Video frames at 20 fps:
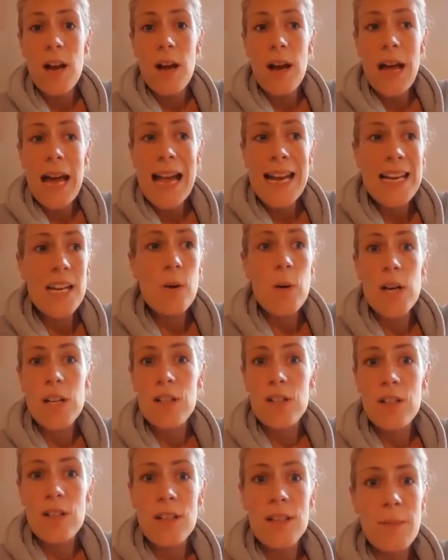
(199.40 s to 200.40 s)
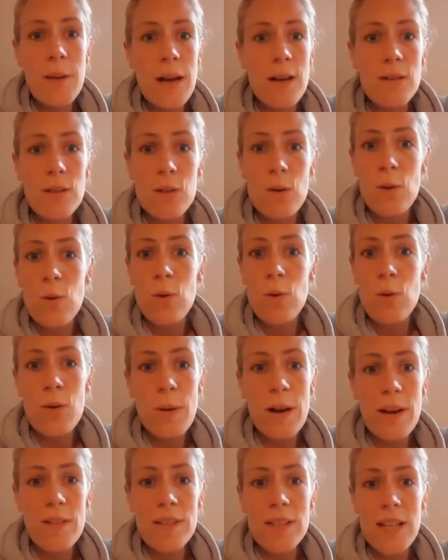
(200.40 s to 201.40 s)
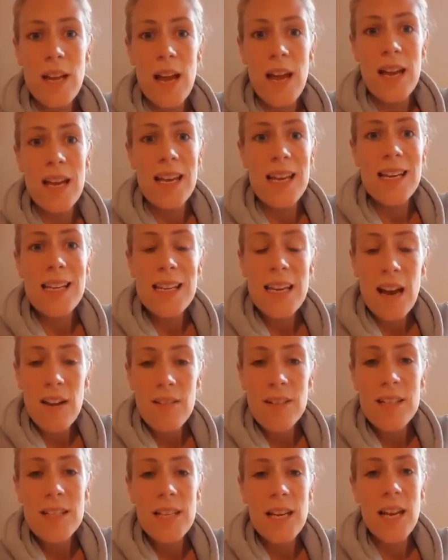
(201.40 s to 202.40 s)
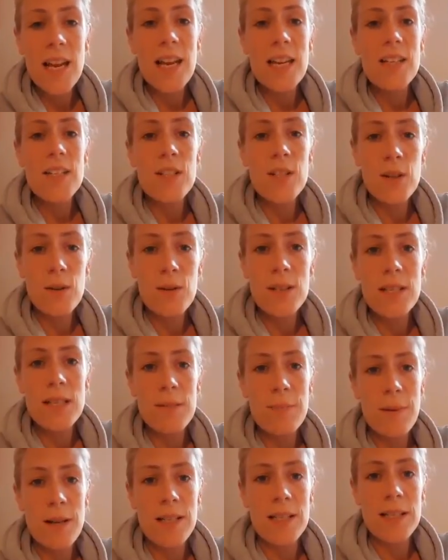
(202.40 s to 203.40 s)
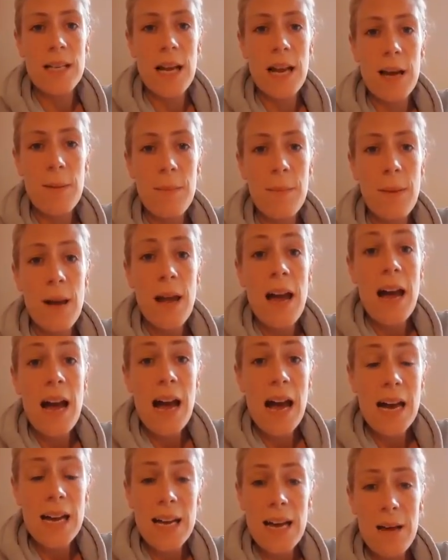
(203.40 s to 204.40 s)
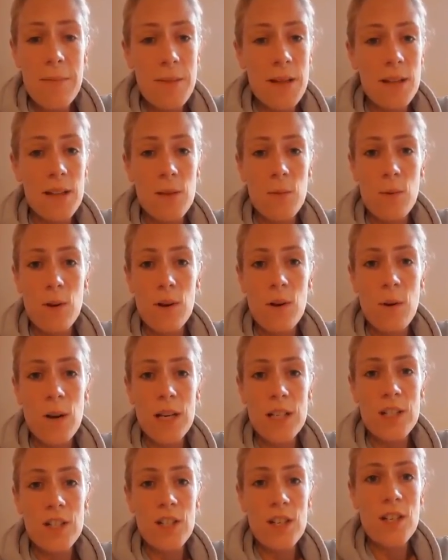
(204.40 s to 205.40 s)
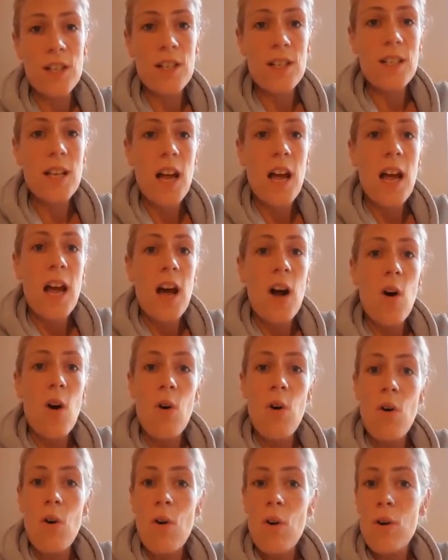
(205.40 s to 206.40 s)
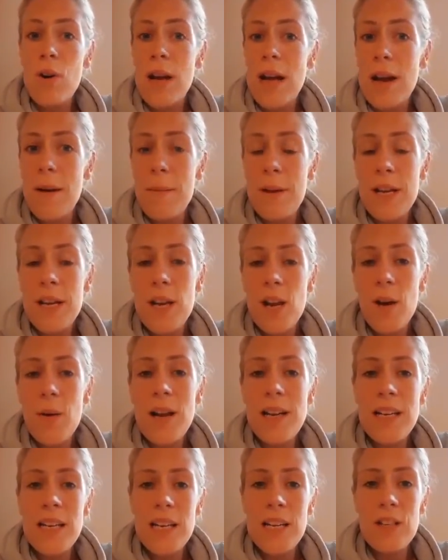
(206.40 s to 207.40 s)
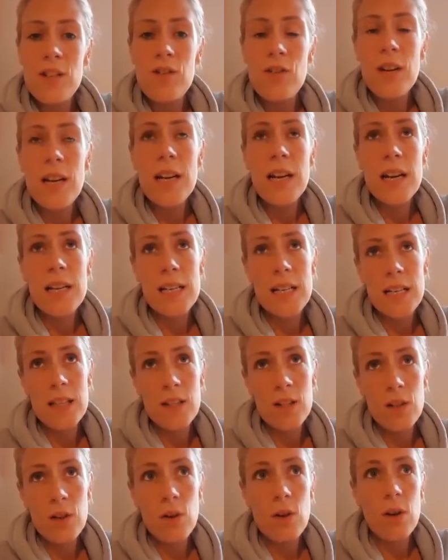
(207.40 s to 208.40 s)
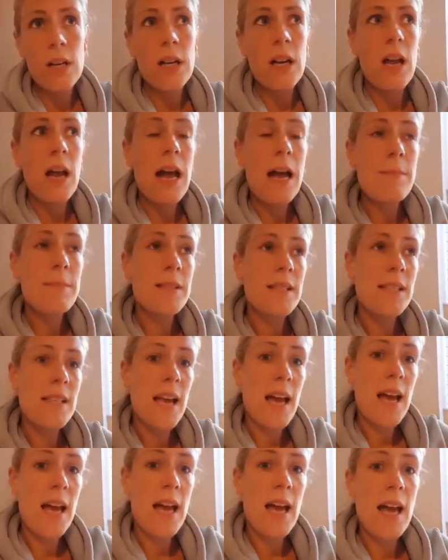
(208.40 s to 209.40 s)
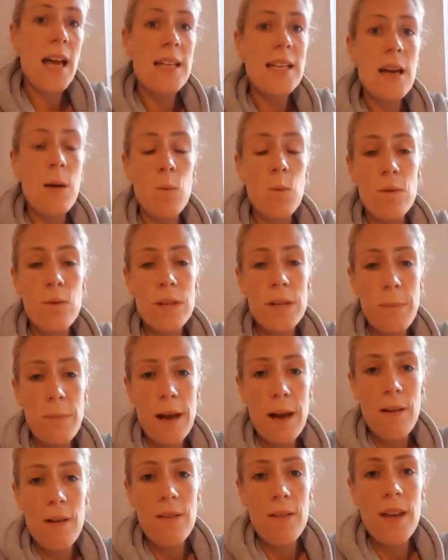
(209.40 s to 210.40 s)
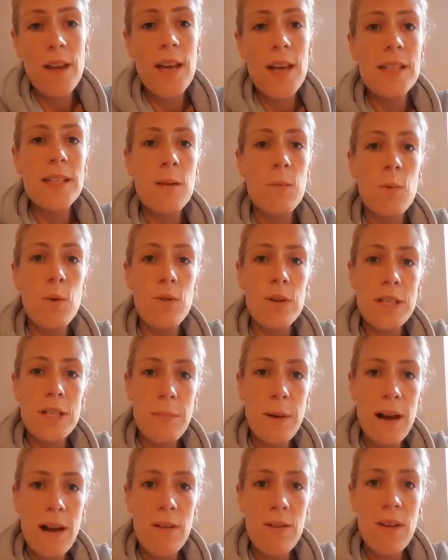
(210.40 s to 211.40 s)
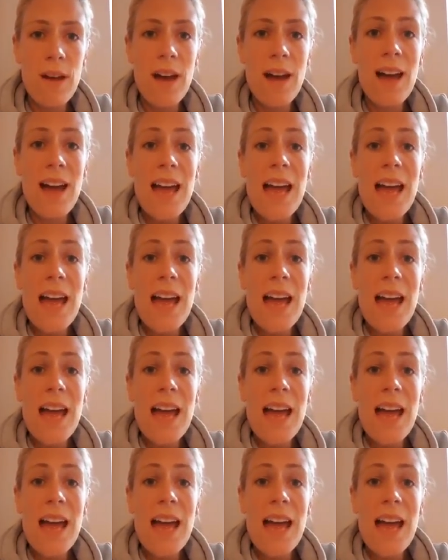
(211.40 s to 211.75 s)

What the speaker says: any questions about school or about the day, you can guarantee as soon as it's bedtime, I get 1,000,001 questions. Or, I need a drink, I need the toilet, I'm scared, I'm worried about this, I'm worried about that.